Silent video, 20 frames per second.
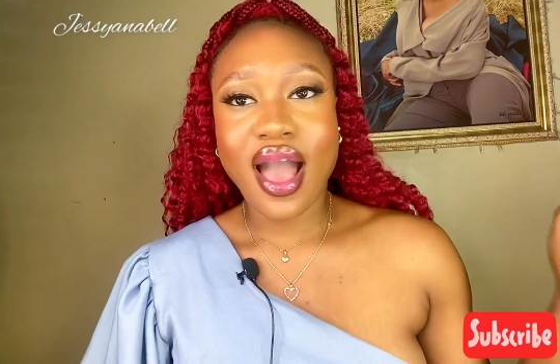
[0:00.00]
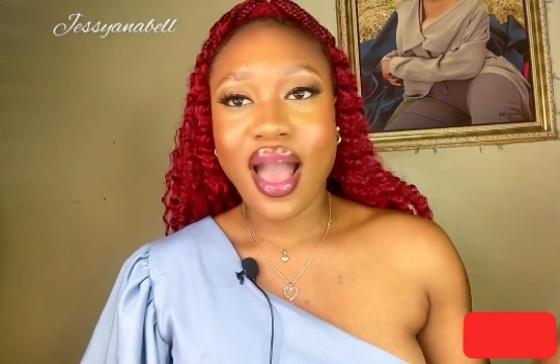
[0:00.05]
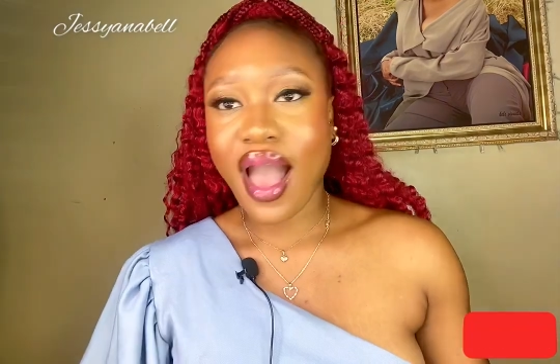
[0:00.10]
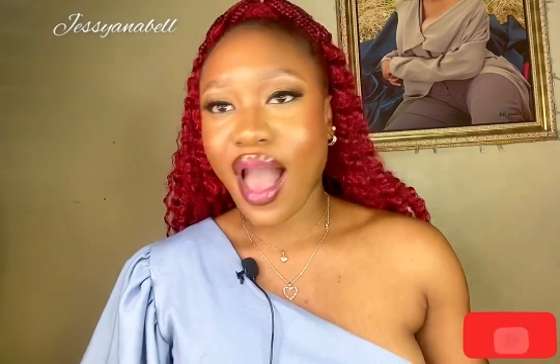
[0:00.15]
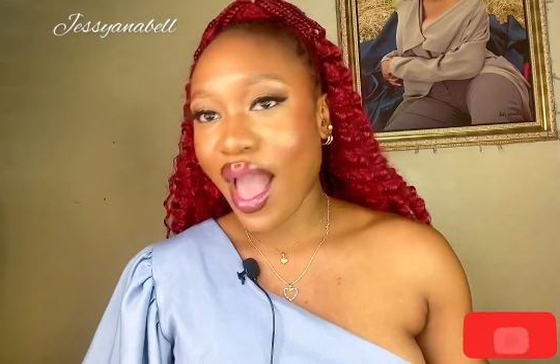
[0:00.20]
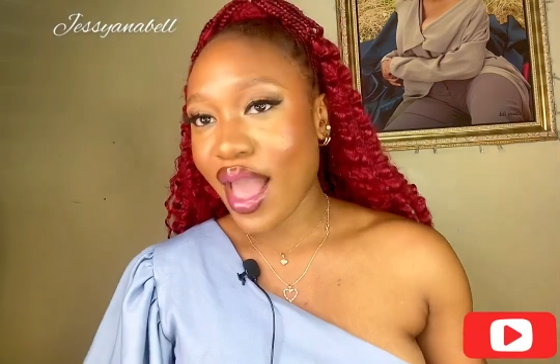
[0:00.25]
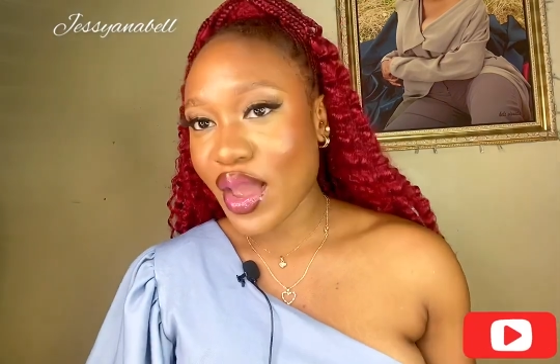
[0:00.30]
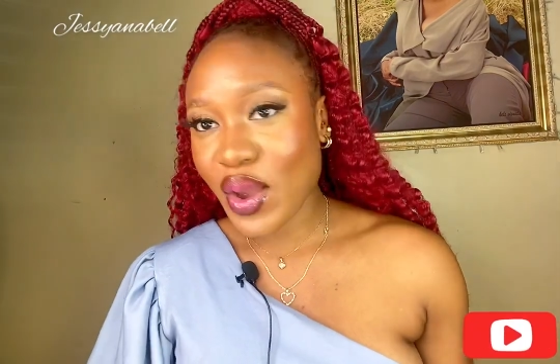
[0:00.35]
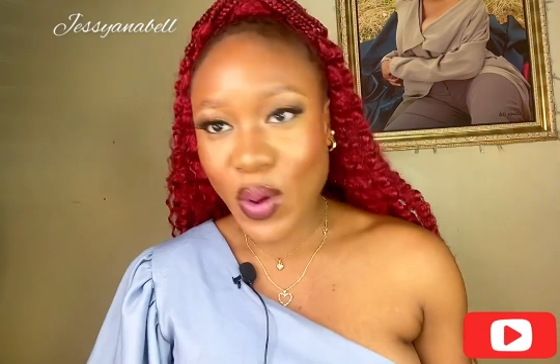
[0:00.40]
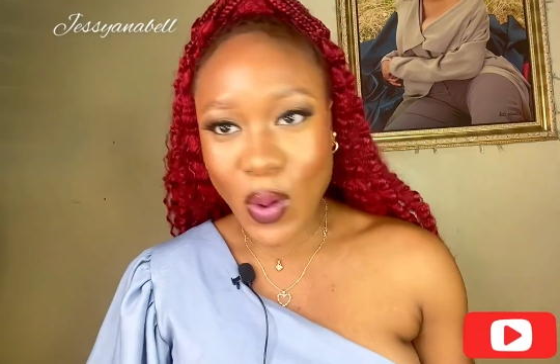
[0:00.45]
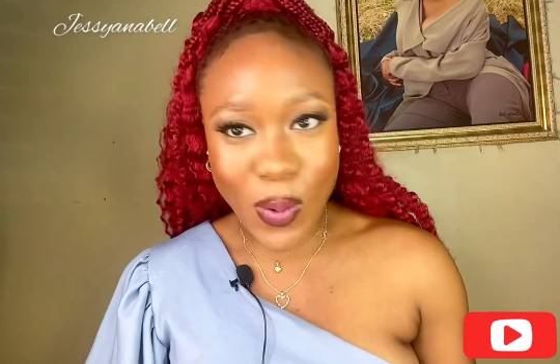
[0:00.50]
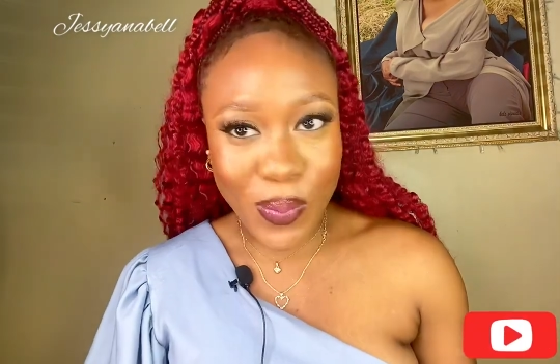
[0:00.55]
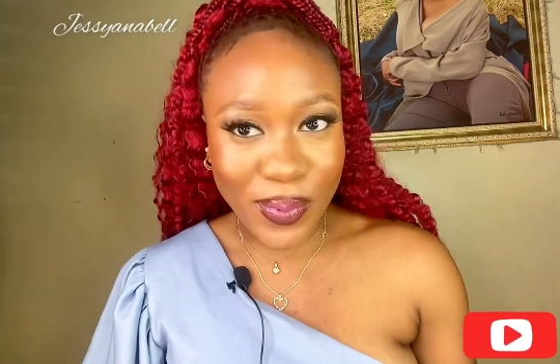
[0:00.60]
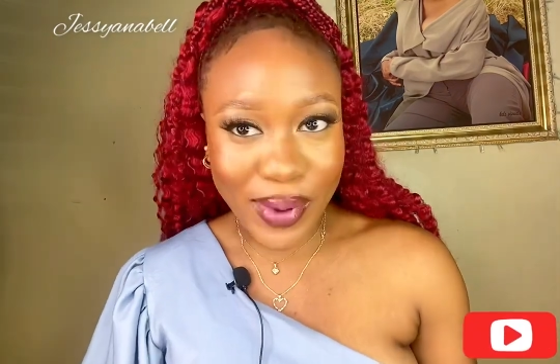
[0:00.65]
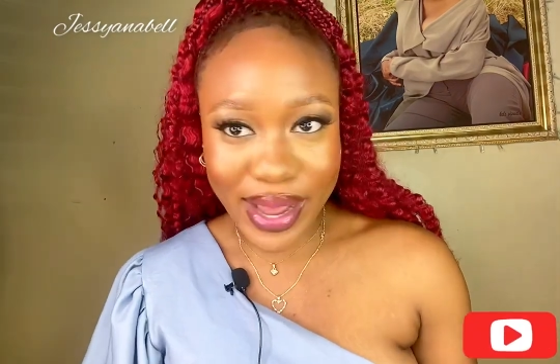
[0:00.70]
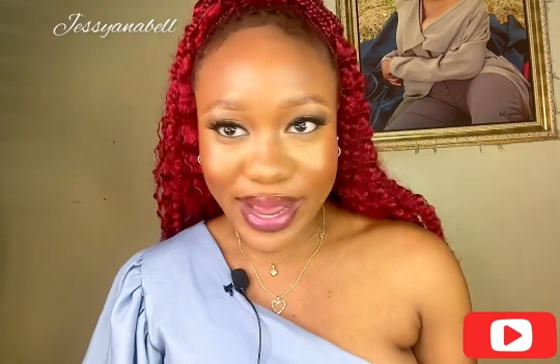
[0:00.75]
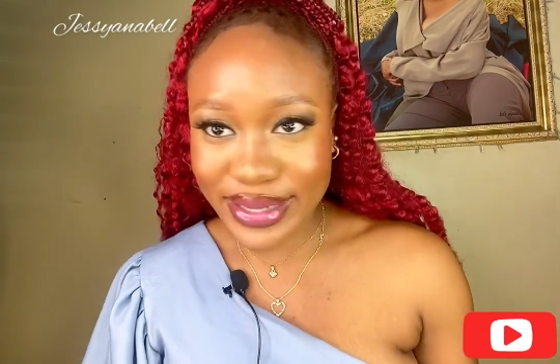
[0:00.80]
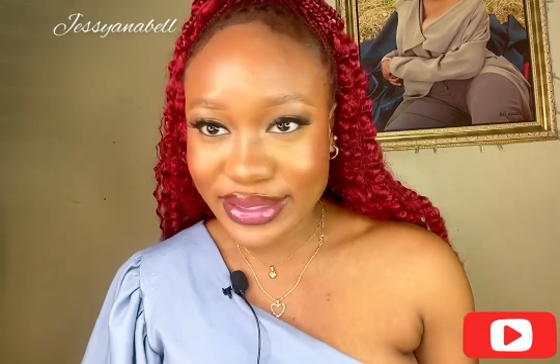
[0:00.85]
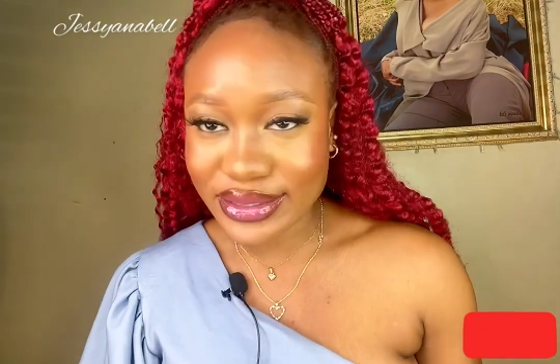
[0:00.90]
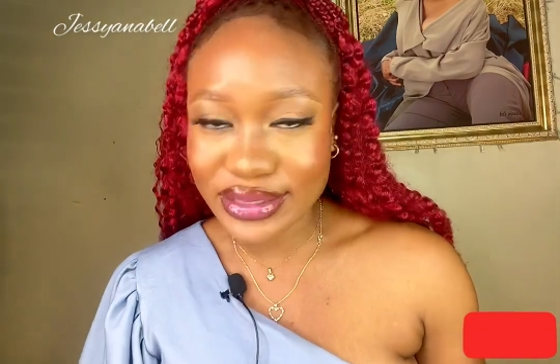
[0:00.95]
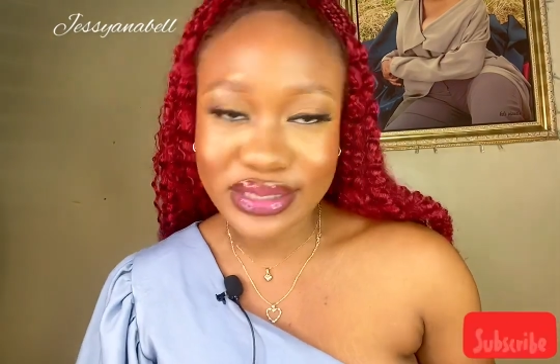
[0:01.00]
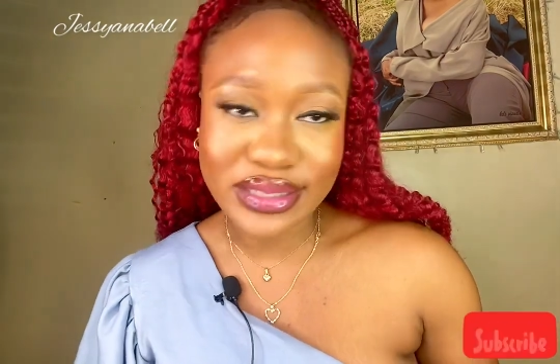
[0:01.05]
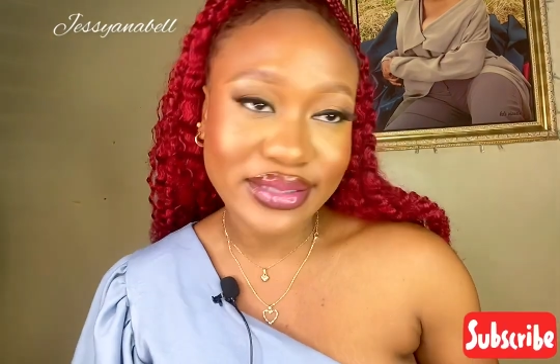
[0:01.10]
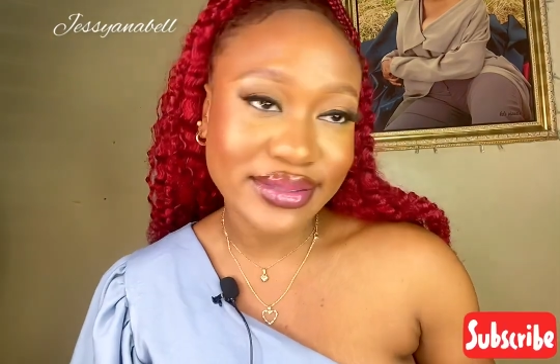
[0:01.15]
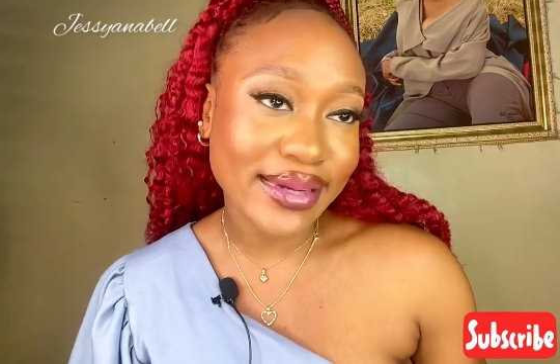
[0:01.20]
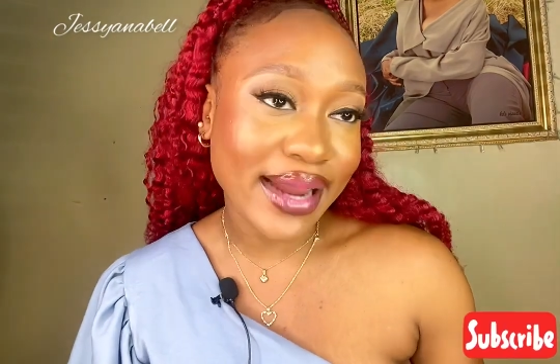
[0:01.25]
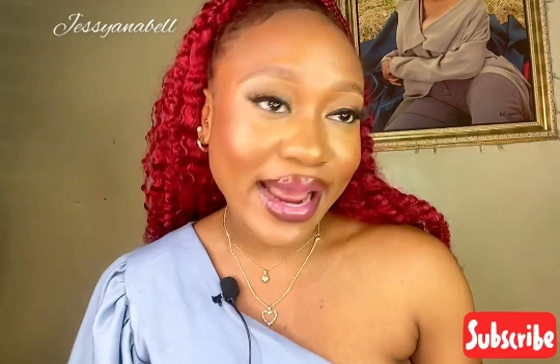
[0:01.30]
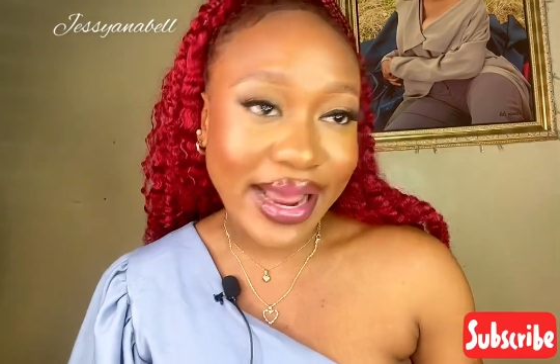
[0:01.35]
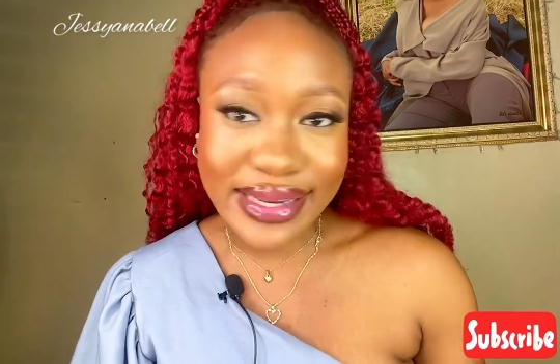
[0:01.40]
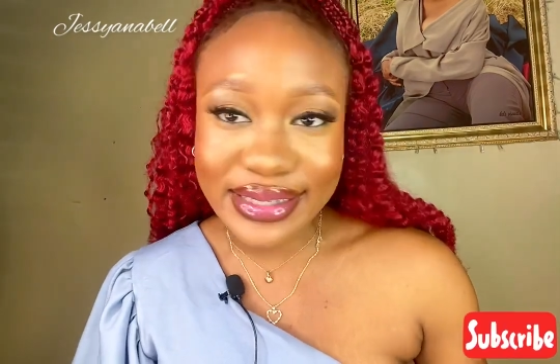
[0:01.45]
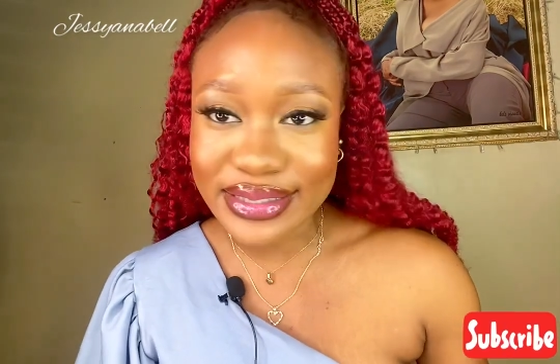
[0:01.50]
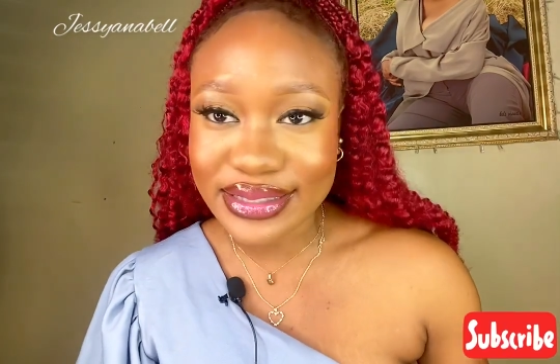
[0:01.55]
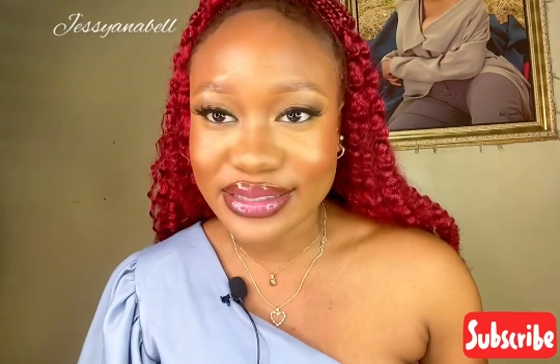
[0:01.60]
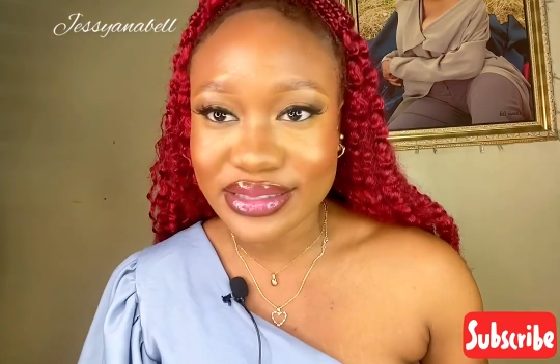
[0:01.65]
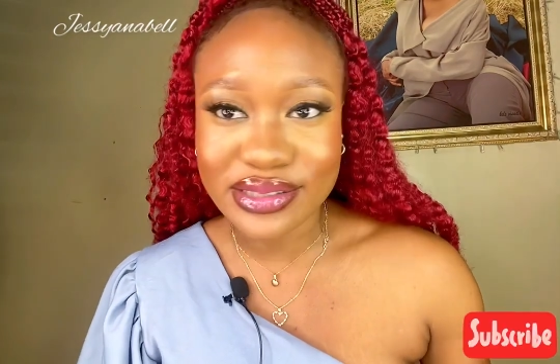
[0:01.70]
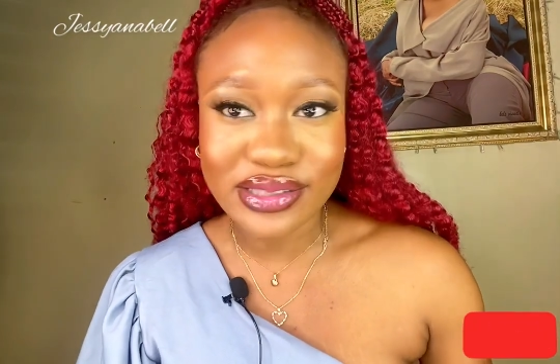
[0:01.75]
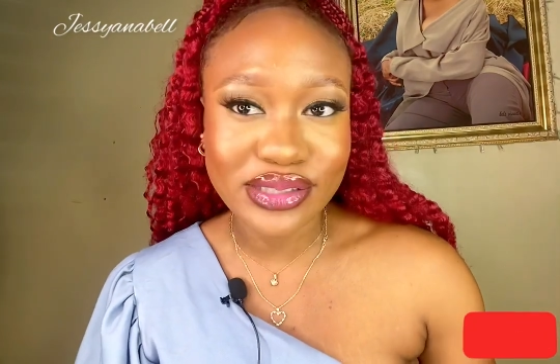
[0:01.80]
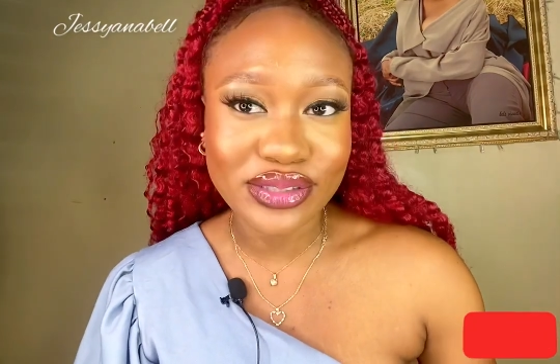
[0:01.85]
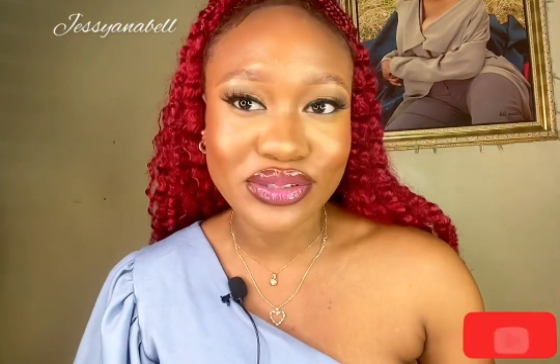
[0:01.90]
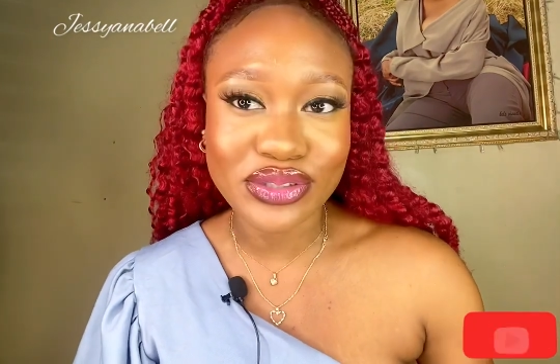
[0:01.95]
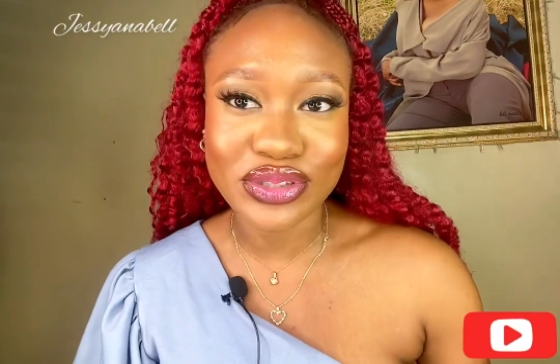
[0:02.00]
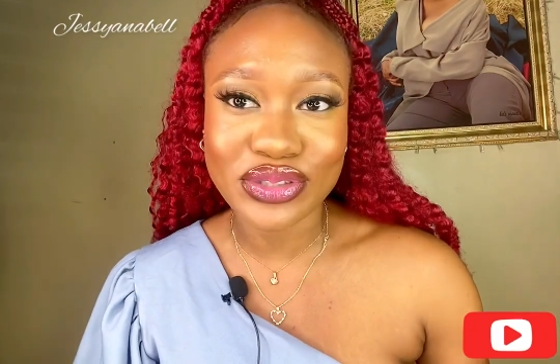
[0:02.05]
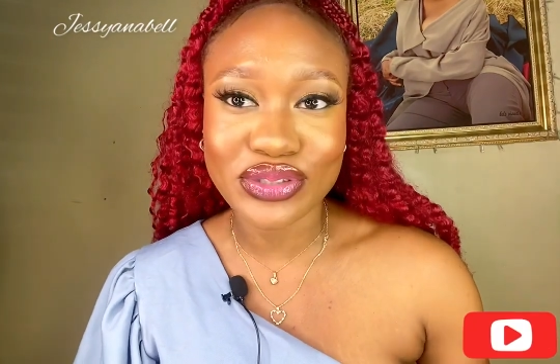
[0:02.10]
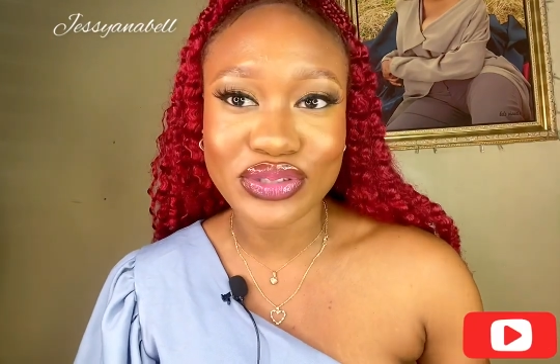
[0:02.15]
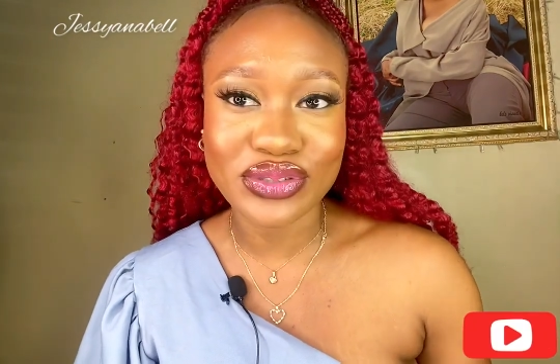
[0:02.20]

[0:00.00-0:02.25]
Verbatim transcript: I hope I tried in teaching